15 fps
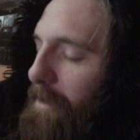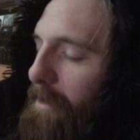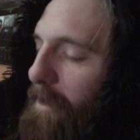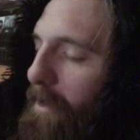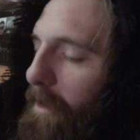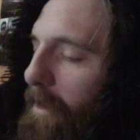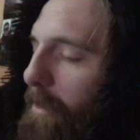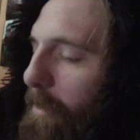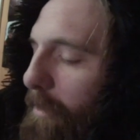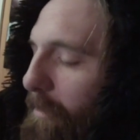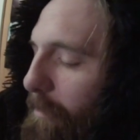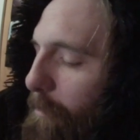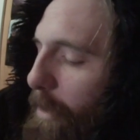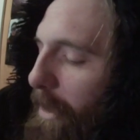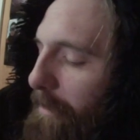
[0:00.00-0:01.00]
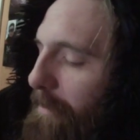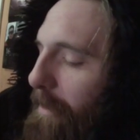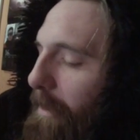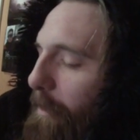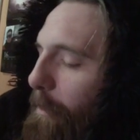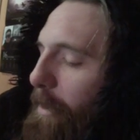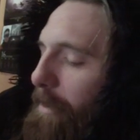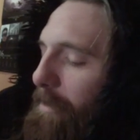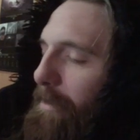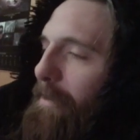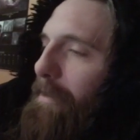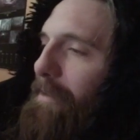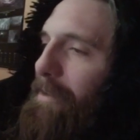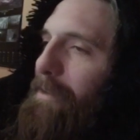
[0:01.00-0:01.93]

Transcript: like, Paz de la Huerta,